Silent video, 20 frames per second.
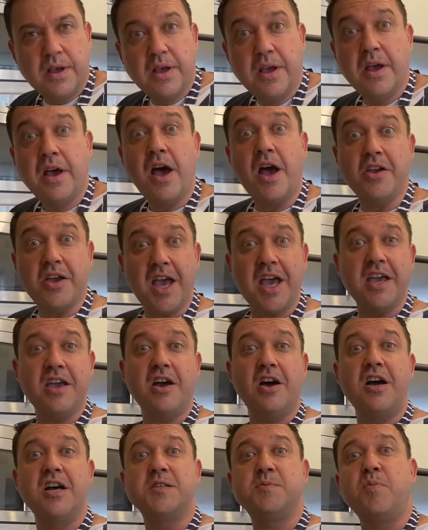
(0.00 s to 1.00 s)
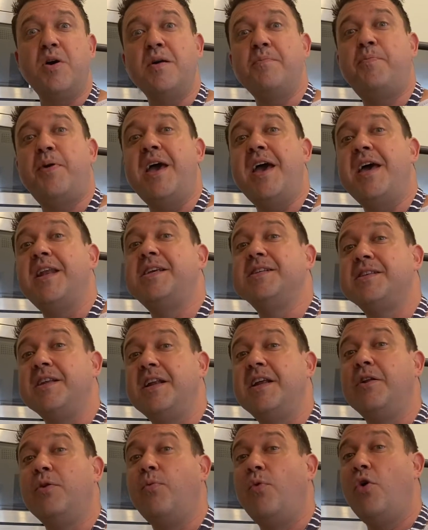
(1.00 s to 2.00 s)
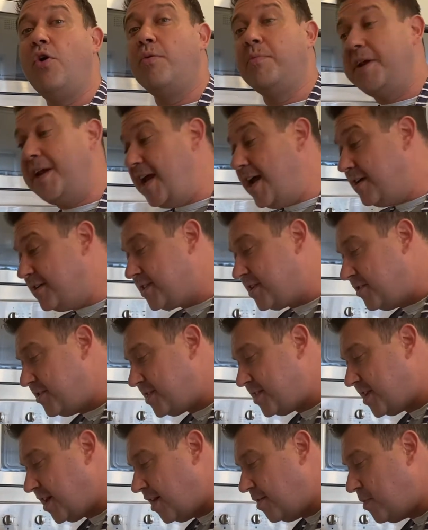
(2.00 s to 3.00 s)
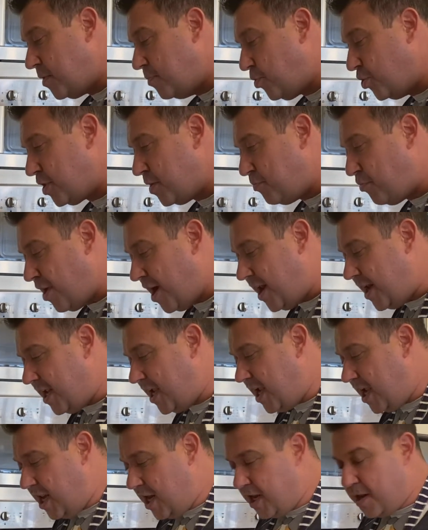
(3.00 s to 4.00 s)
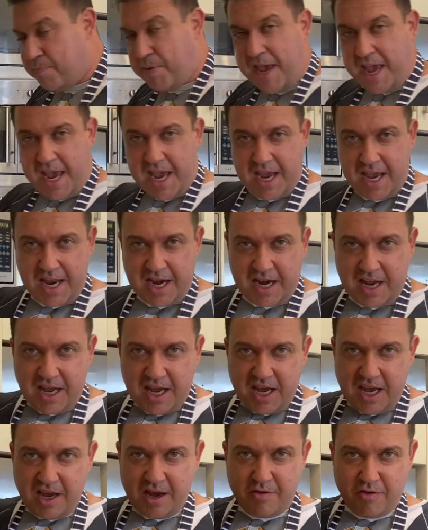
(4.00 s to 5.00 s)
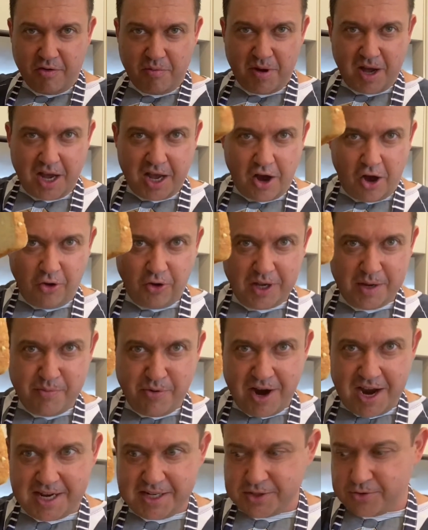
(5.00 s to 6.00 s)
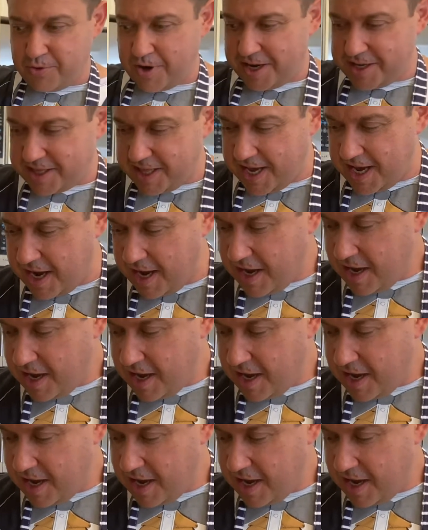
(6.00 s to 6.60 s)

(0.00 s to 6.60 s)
Okay guys, my pan is a little warmer now, so it's time to put the bread in the pan. Here are my Holey breads right there.